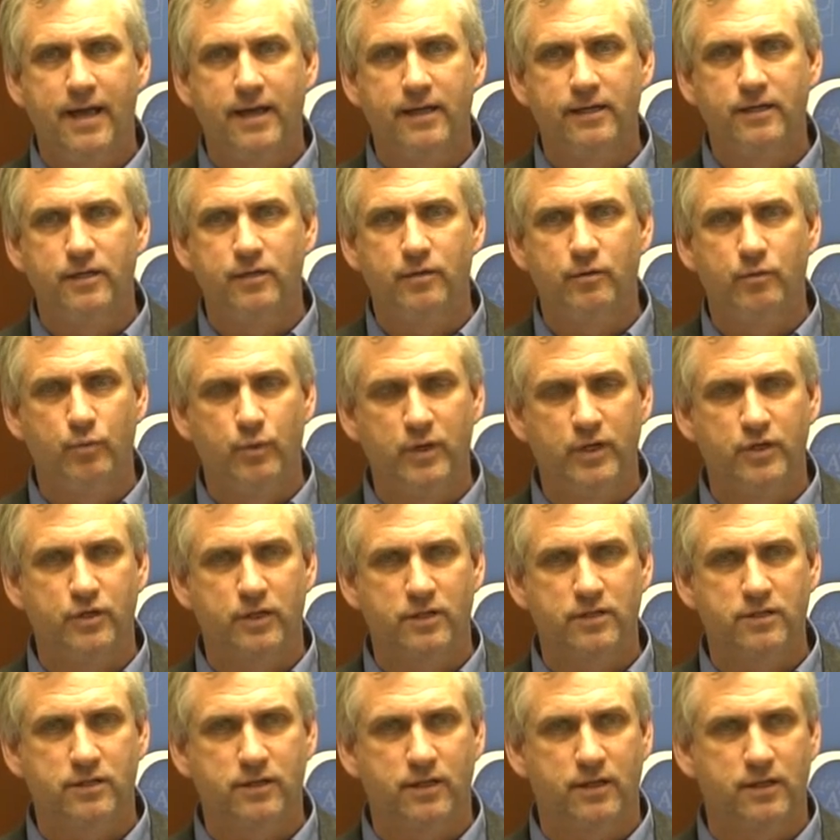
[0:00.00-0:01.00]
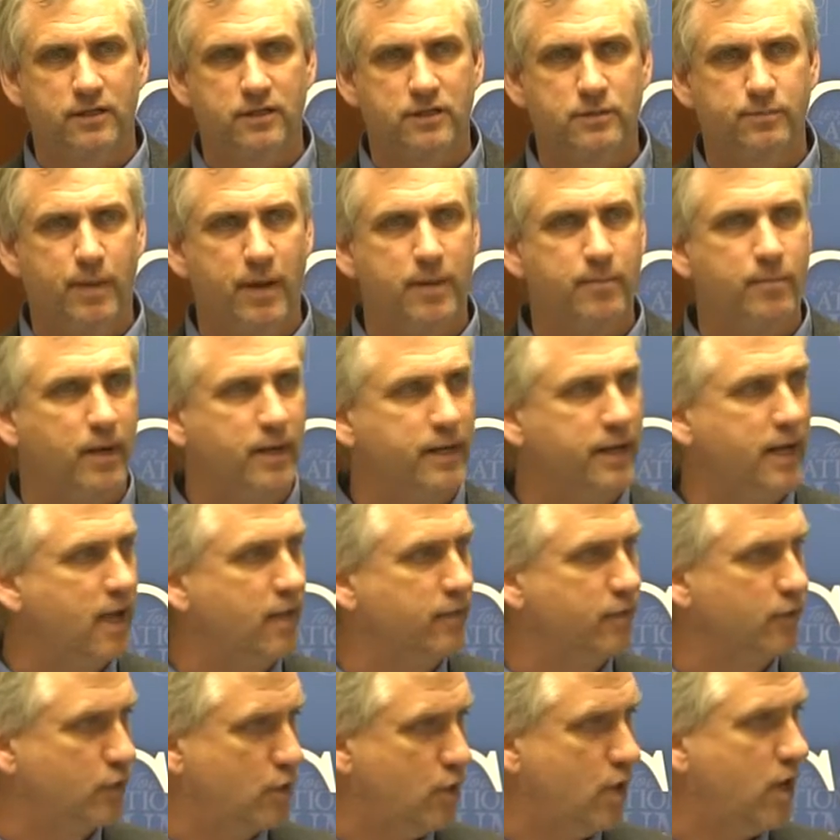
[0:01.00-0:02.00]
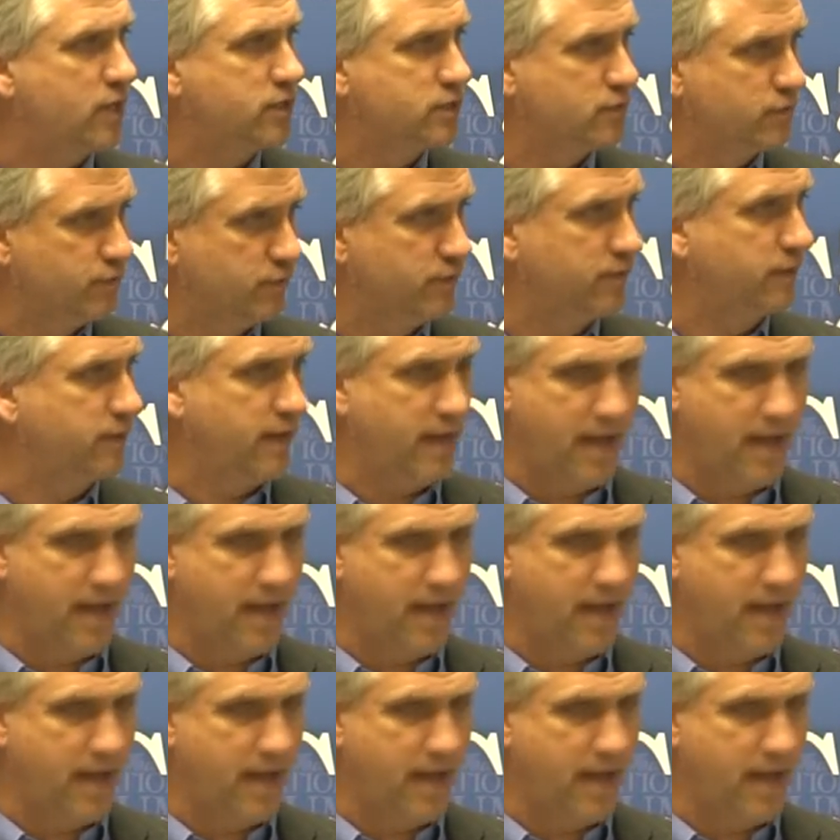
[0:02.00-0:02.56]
and we just uh, spend money on the cost for the